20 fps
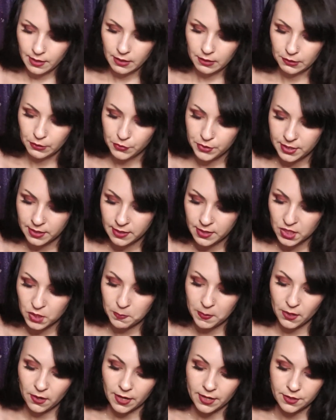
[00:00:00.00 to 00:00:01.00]
Lucinda's
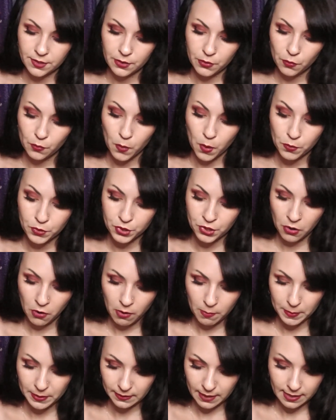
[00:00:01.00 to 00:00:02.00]
spirit won't show
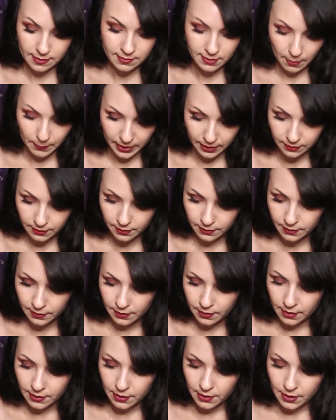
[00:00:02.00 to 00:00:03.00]
up unless summoned.
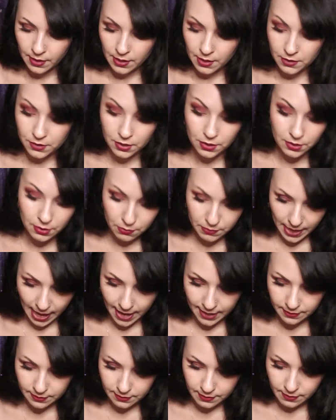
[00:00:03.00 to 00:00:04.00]
To do
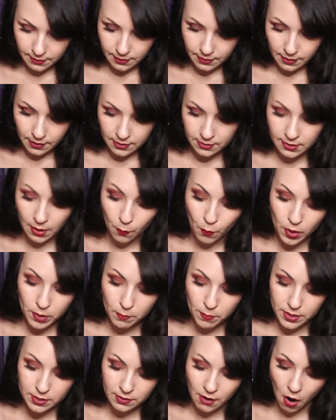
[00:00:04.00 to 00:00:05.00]
that, someone
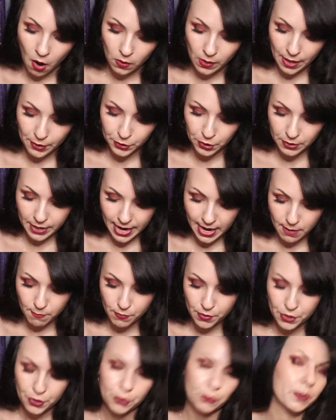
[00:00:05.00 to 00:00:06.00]
must call out her name
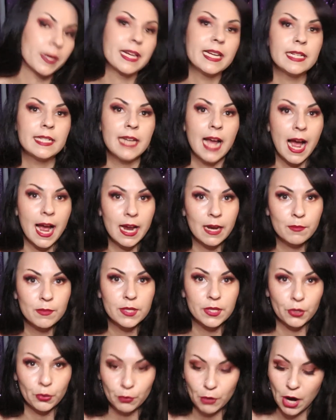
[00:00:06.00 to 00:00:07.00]
3 times
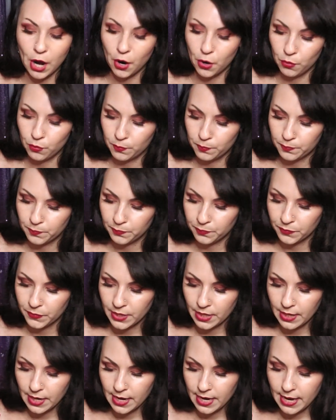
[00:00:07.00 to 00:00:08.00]
in a row.
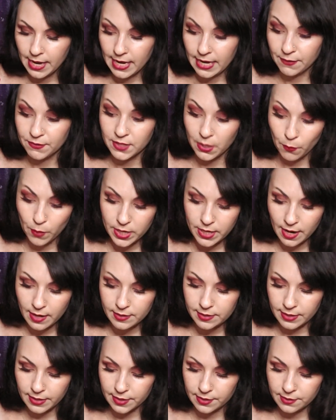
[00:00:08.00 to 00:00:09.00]
If someone
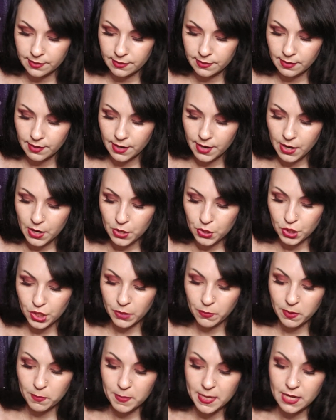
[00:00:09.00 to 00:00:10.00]
does this, the
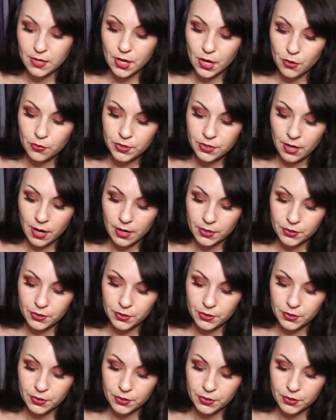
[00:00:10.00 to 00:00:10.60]
would-be ghost